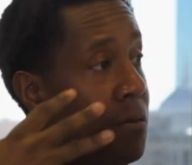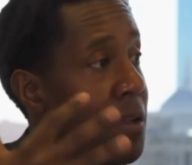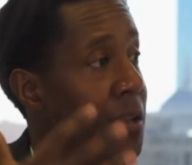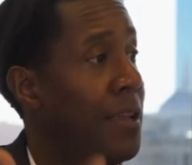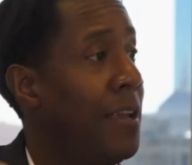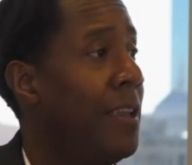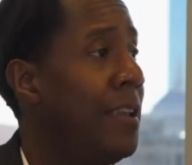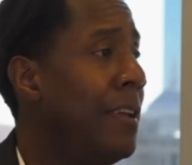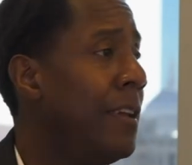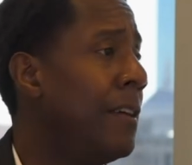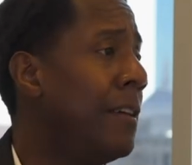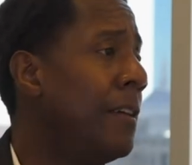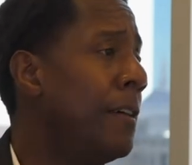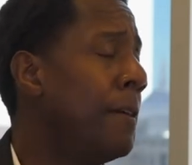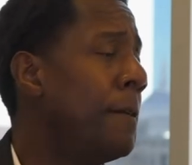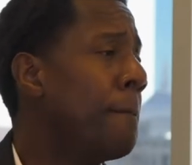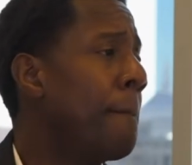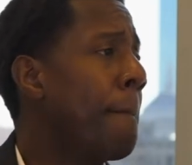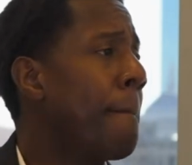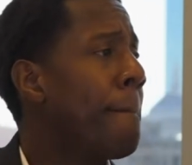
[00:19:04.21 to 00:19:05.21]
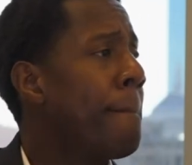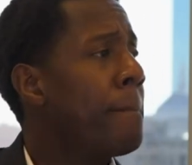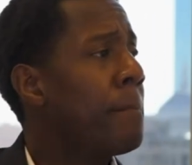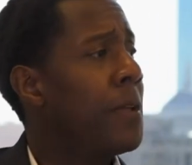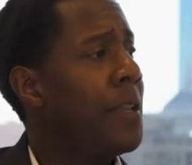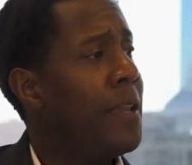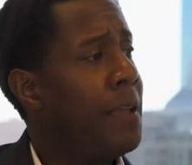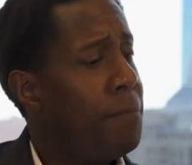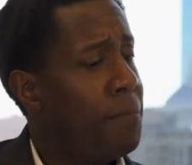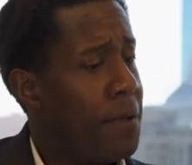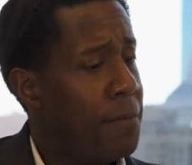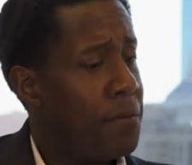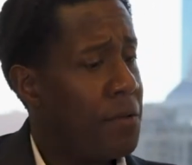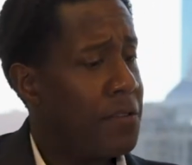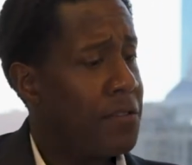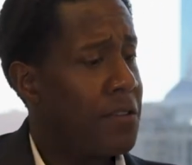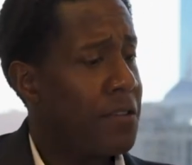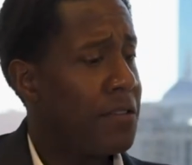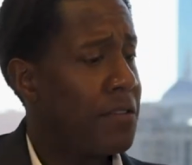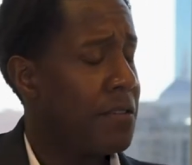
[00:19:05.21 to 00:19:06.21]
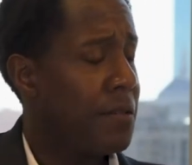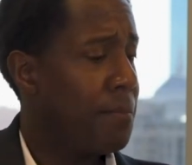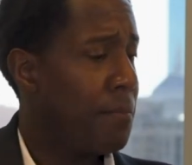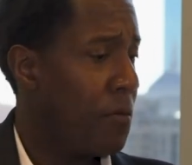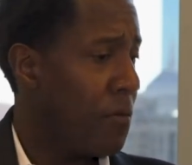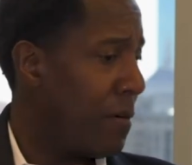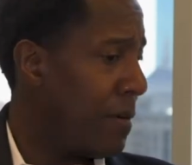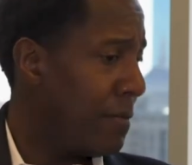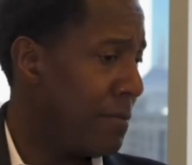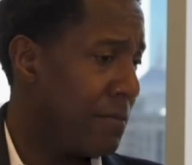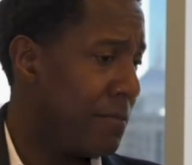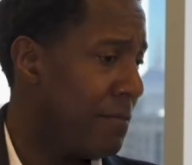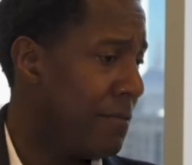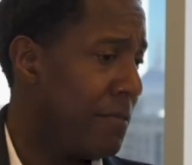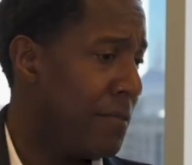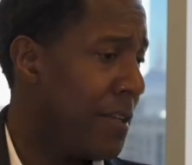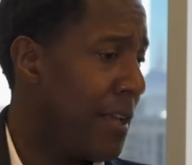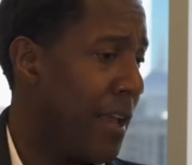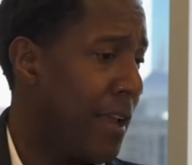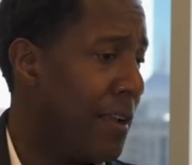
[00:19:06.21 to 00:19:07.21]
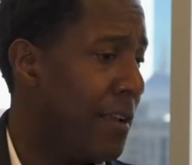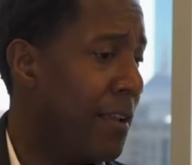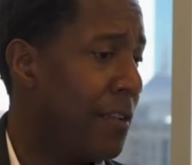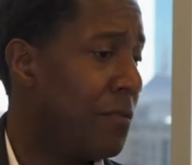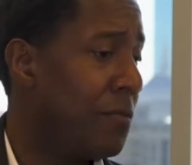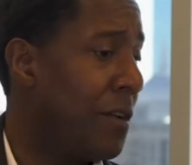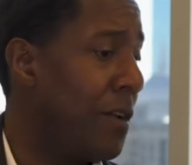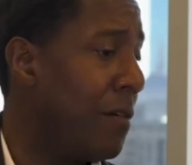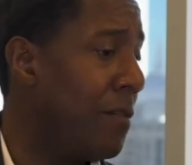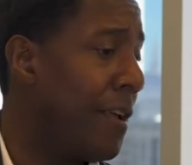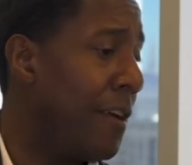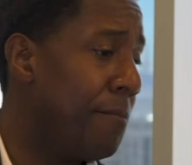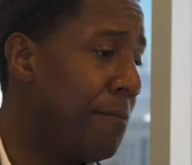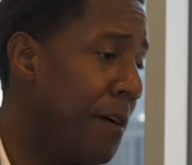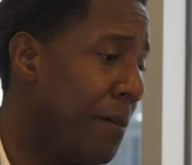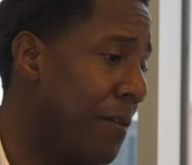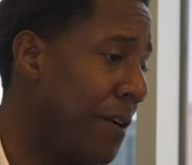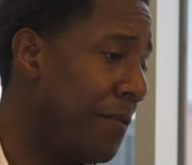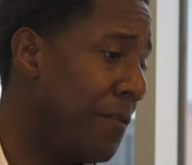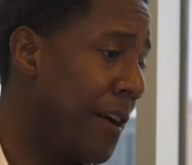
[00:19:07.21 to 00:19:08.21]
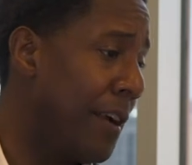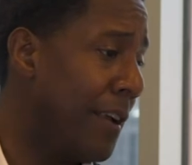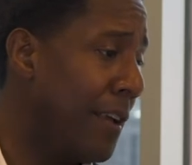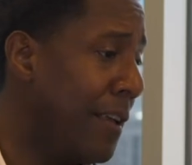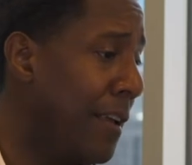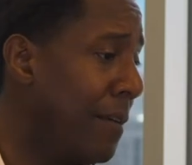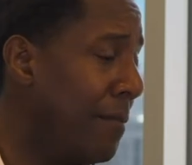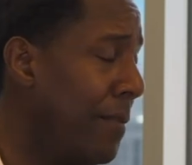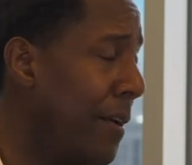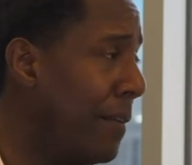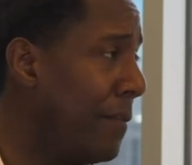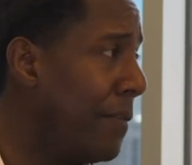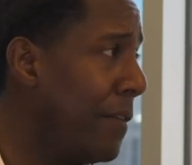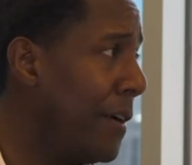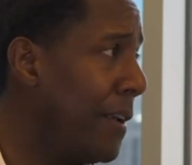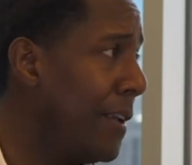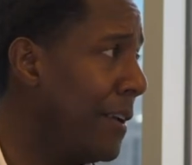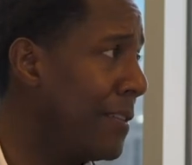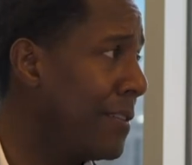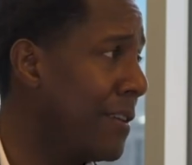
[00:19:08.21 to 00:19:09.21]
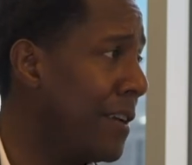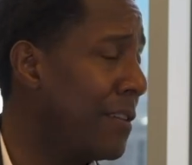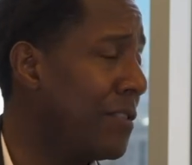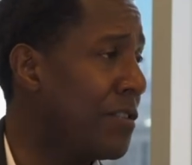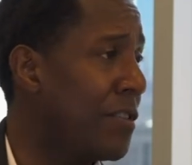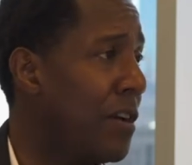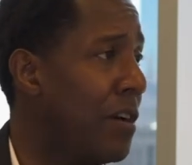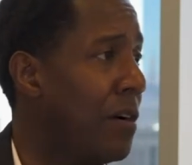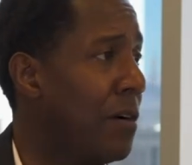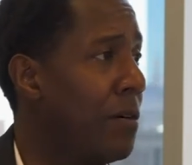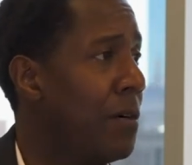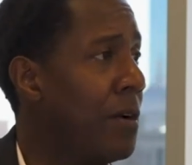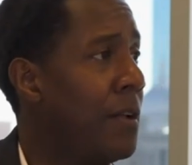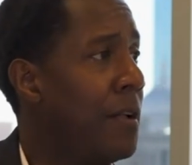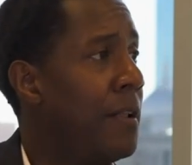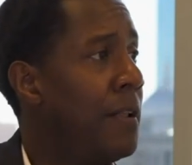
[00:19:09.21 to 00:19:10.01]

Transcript: We need we need people to support candidates. We don't have public fi campaign financing, right. so. Right.